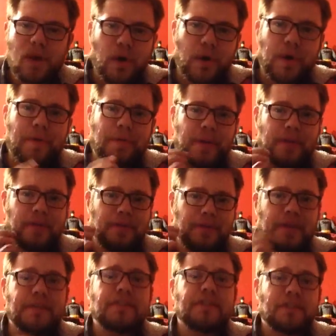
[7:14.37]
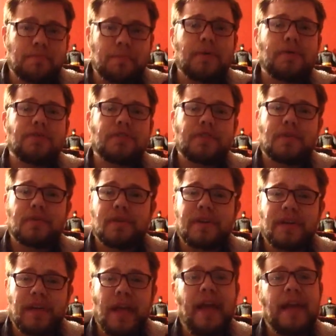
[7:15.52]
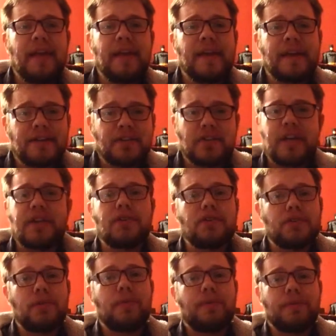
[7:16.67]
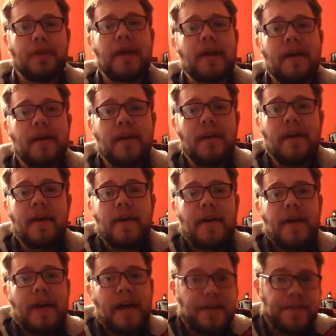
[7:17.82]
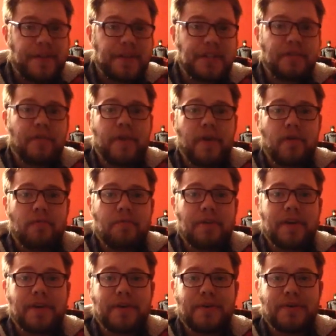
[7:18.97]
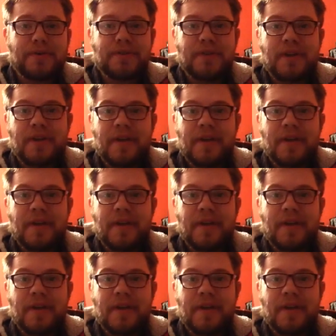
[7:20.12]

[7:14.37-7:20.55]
I think that this is the most key, essential thing in this film, because